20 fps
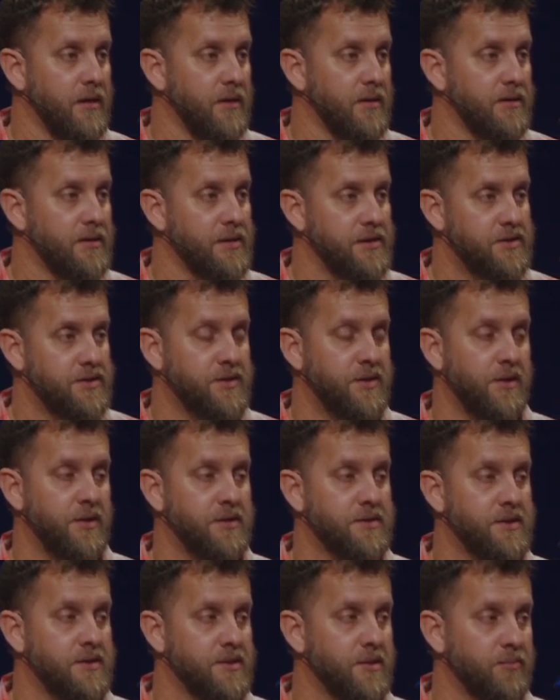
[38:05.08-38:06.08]
this
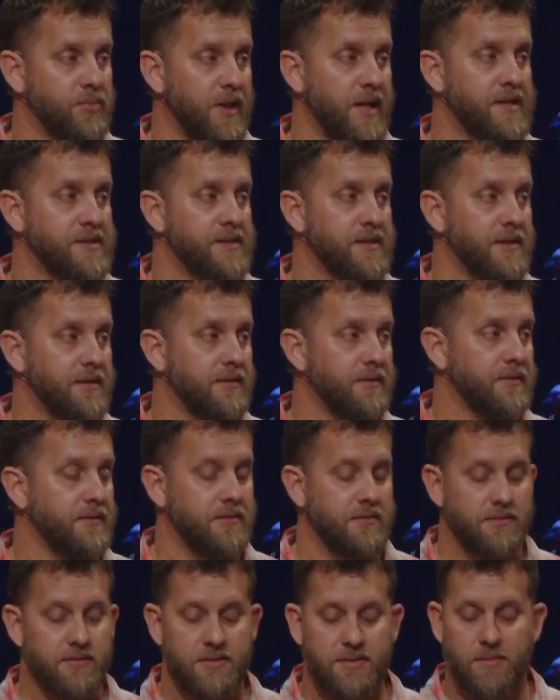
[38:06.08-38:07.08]
church is a blessing
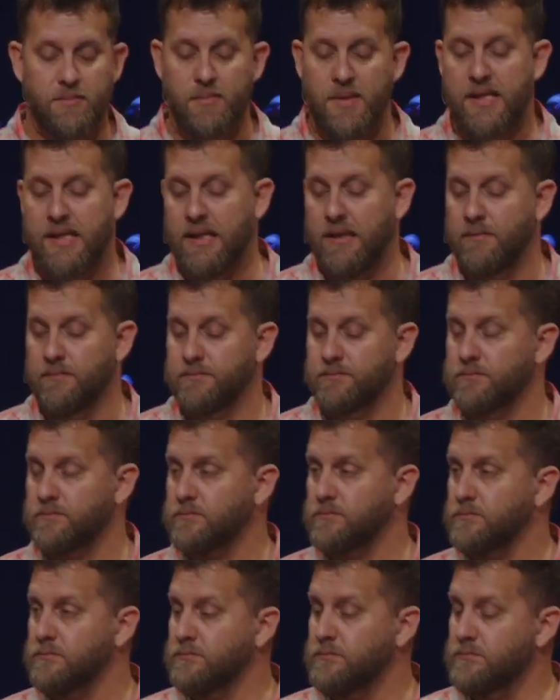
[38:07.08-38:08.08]
to many.
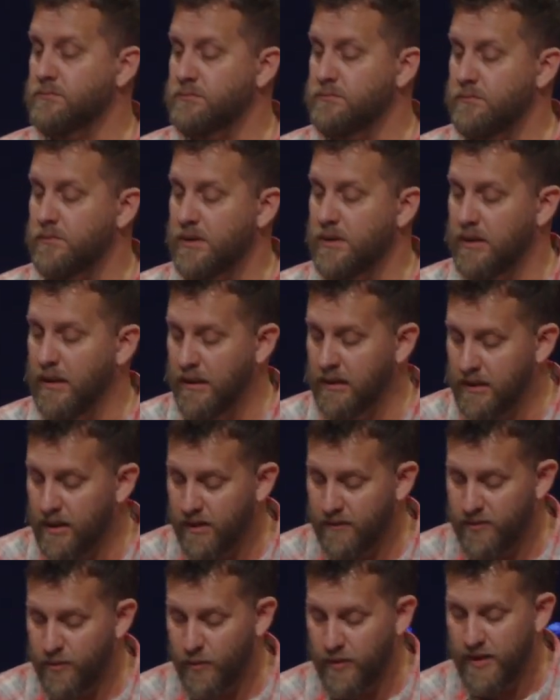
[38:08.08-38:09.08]
I
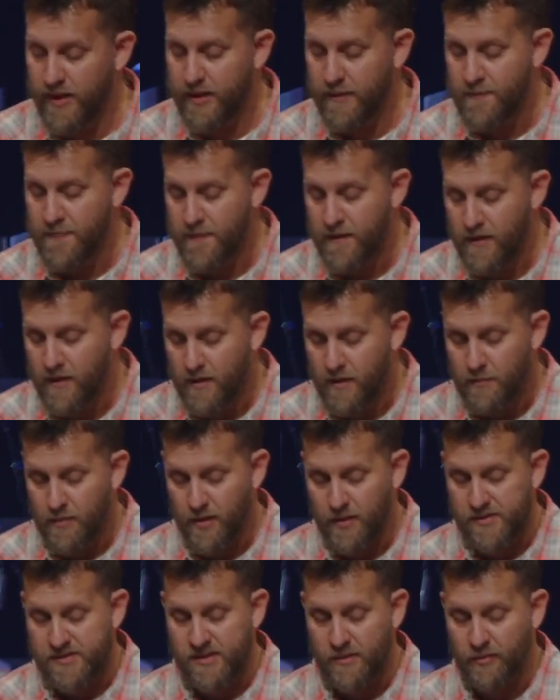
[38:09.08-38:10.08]
love the way
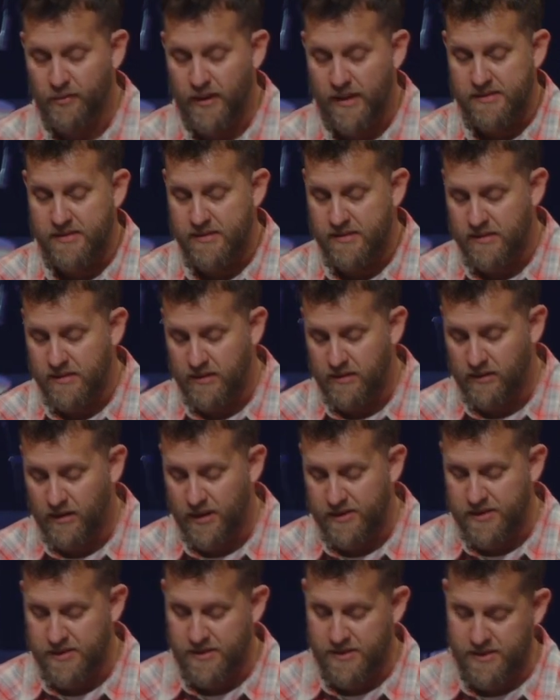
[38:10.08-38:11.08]
Paul summarizes it,
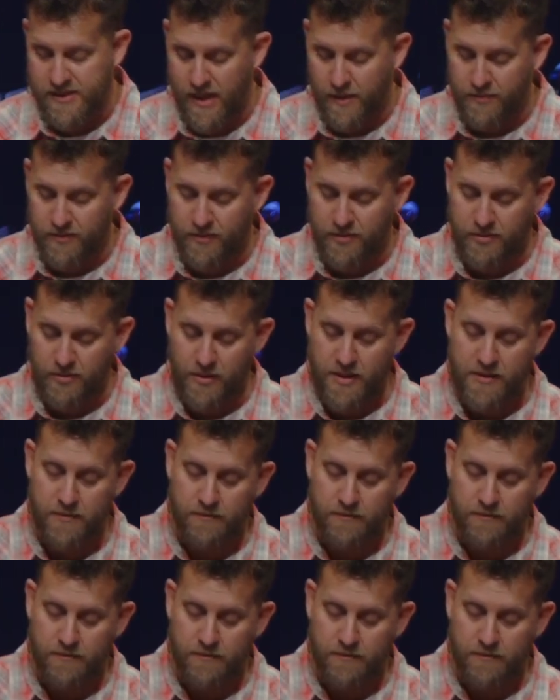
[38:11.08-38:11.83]
Colossians chapter 3.